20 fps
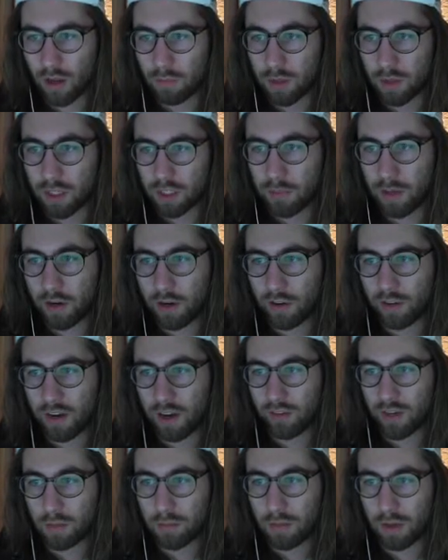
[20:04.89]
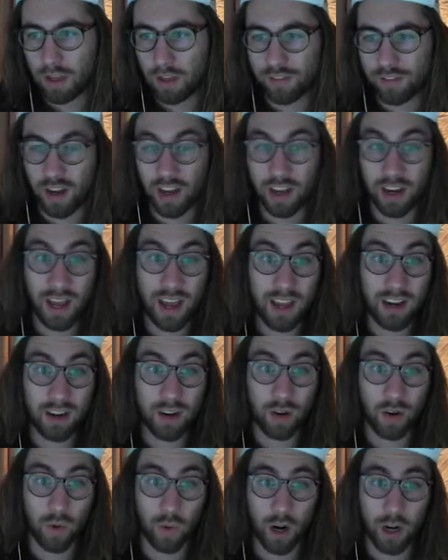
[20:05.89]
but it's better than having to pay the fine and
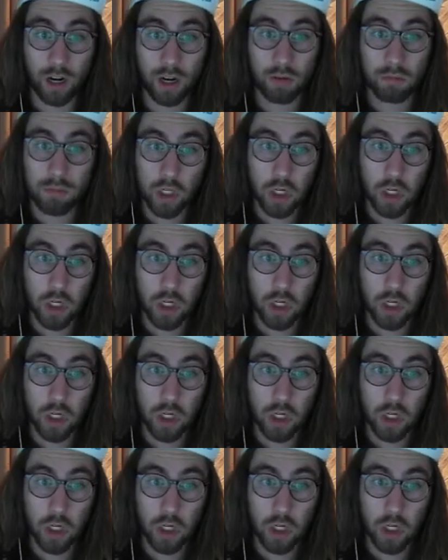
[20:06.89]
go to work.